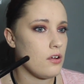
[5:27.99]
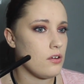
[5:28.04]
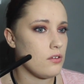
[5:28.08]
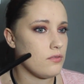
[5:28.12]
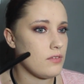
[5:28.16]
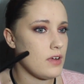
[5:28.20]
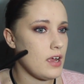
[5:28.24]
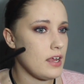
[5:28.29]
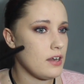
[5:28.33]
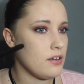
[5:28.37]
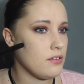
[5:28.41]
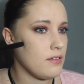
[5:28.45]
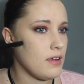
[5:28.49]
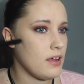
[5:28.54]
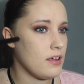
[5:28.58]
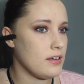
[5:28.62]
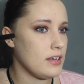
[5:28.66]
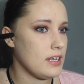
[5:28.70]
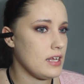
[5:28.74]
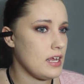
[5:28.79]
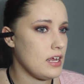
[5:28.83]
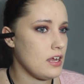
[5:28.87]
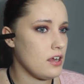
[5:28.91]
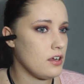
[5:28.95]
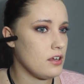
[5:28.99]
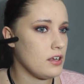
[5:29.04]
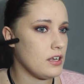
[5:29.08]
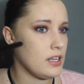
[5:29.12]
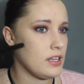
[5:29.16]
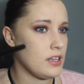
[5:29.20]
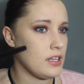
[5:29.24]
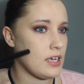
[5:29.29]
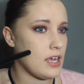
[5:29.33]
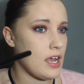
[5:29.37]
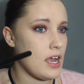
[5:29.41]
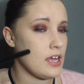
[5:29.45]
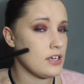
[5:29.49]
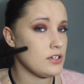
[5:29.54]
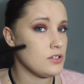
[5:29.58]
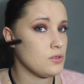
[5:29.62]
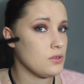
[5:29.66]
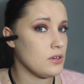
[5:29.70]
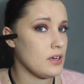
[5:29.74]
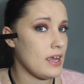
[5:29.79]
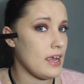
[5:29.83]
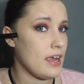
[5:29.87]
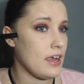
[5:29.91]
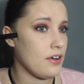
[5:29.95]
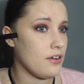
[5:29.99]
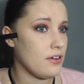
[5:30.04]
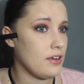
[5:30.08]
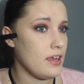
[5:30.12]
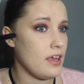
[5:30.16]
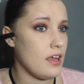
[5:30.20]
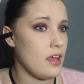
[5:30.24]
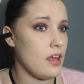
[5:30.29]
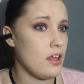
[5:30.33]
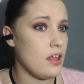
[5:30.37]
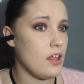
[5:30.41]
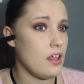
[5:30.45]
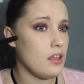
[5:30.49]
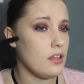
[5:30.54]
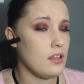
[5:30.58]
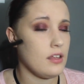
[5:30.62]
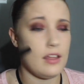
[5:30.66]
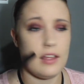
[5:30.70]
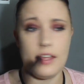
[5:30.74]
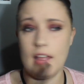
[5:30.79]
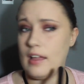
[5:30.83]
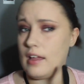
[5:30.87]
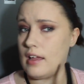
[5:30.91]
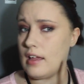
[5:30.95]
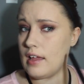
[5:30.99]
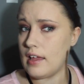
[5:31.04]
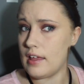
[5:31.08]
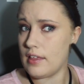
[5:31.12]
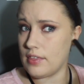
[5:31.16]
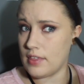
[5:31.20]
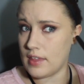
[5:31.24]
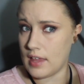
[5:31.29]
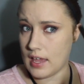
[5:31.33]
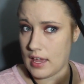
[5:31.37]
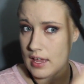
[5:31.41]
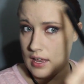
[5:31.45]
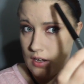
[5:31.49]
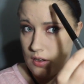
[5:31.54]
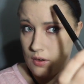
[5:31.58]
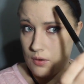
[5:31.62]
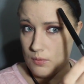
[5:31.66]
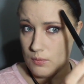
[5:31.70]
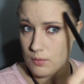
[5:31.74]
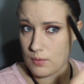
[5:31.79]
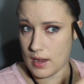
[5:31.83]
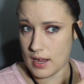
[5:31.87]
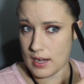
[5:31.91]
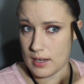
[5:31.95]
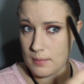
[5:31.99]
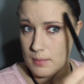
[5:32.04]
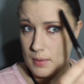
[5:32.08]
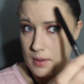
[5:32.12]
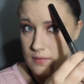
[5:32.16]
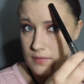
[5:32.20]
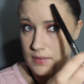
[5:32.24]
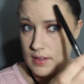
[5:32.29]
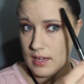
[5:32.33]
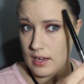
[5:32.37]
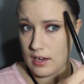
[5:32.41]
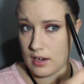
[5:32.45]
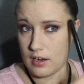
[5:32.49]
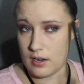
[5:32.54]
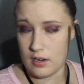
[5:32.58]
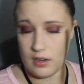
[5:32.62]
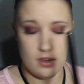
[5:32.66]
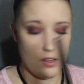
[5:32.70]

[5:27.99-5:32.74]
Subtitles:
right around here in the contour area and then right above here.